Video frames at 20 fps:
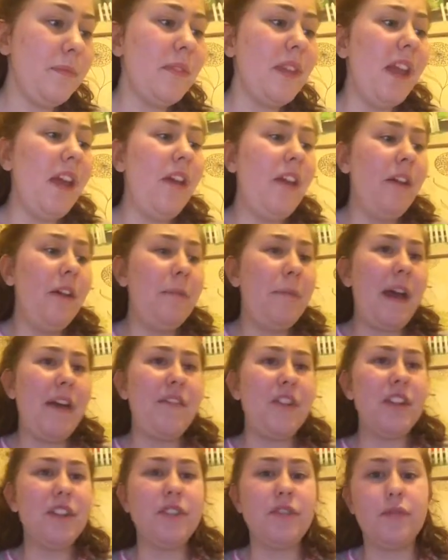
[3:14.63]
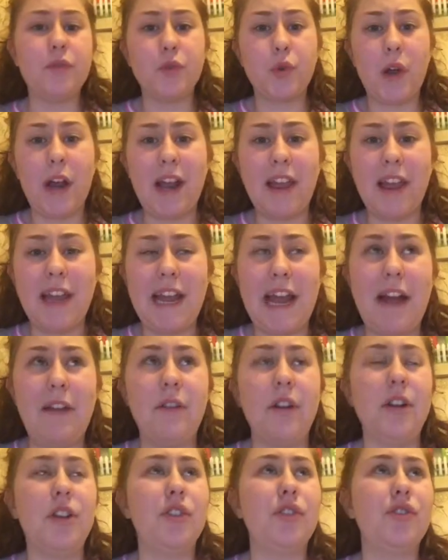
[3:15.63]
Evidence of trial and
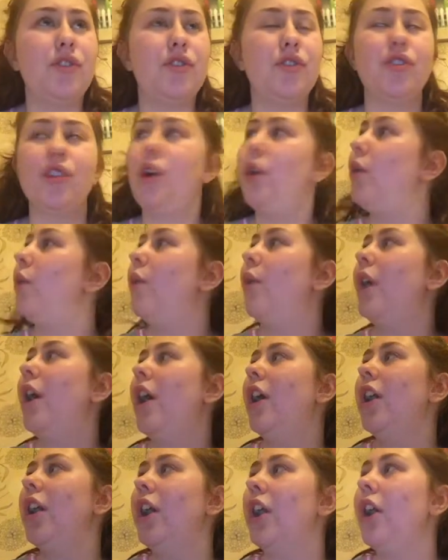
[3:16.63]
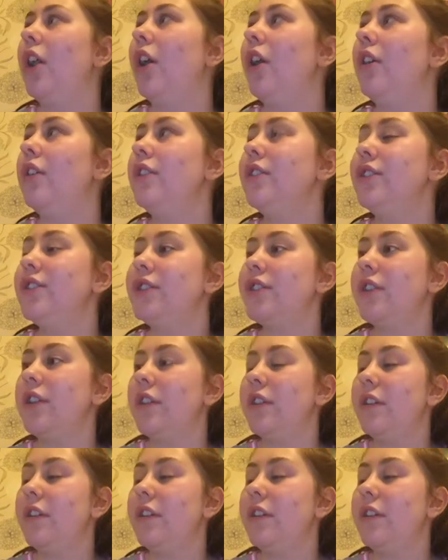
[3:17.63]
error, so a lot.